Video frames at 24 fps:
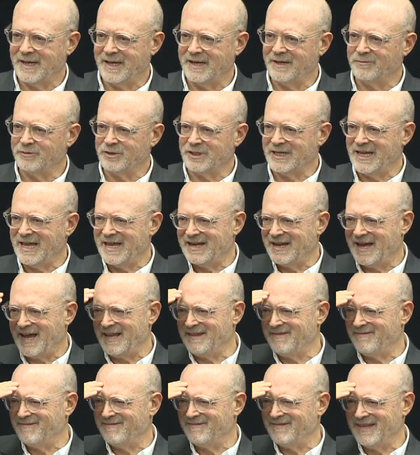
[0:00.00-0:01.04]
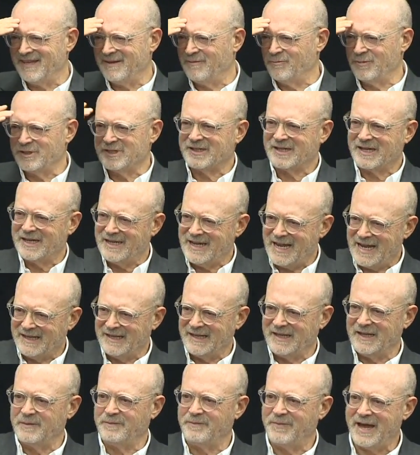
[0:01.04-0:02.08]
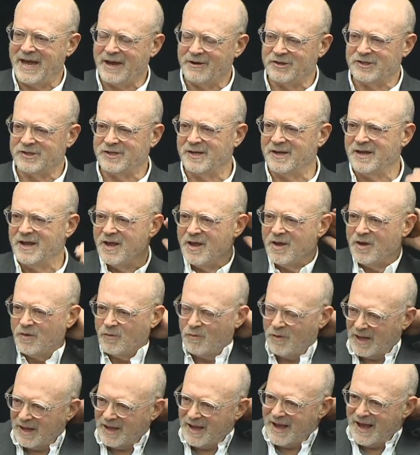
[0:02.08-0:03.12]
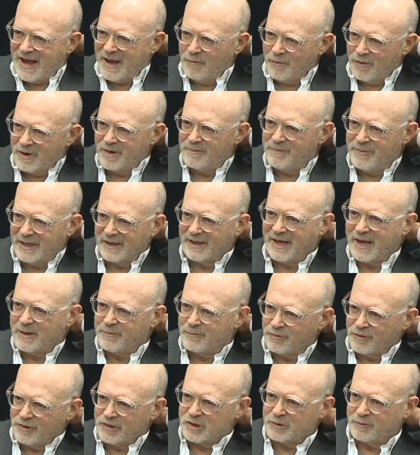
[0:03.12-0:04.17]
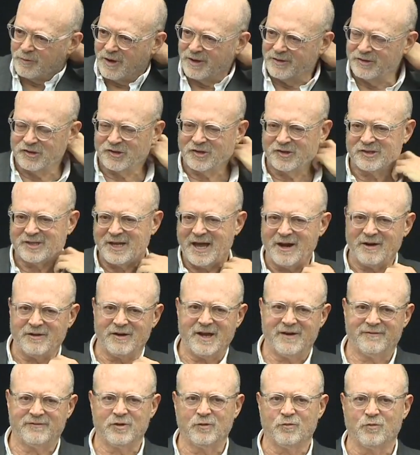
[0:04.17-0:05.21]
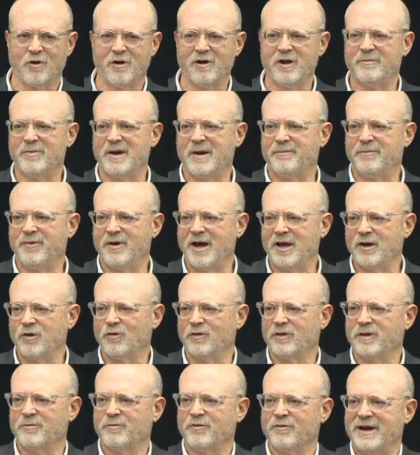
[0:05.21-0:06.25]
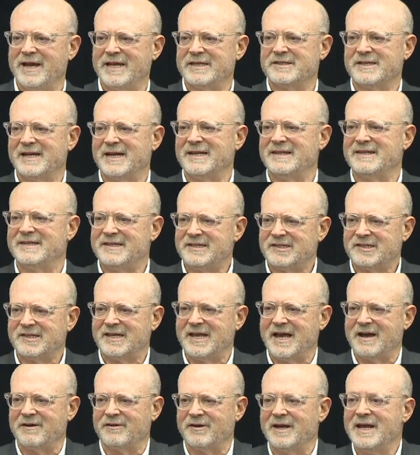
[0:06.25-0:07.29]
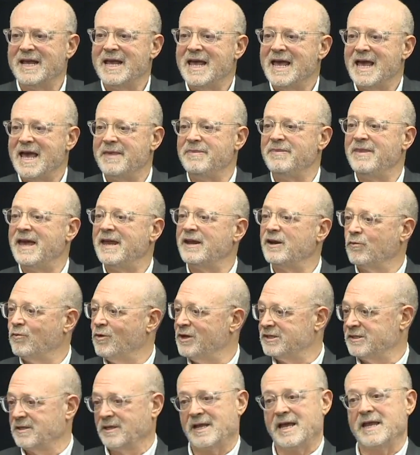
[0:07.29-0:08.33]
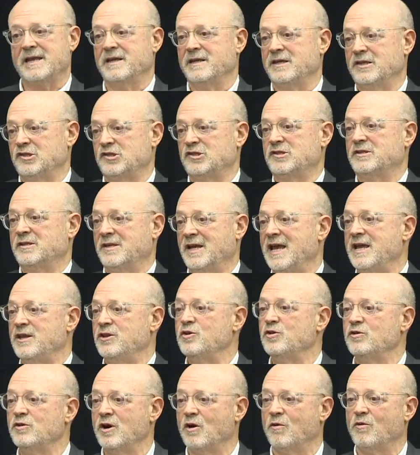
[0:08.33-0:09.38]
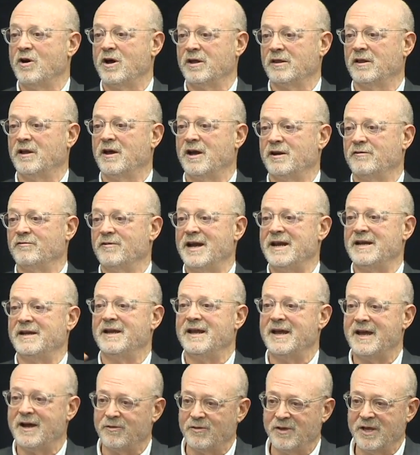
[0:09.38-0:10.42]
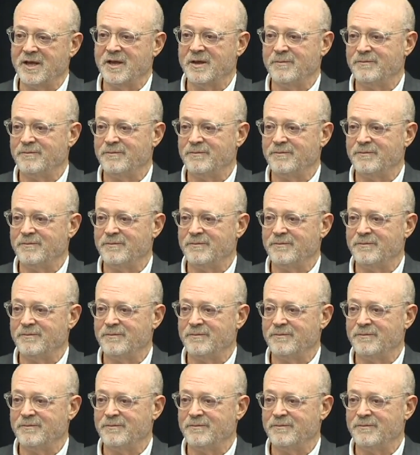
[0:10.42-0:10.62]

And it was, again, I, it was connecting it backwards. Said, well, I want to be like Brooks Brothers because I don't have to worry about buying all the brands at a discounter. And then it wasn't like it is today. You go online right now.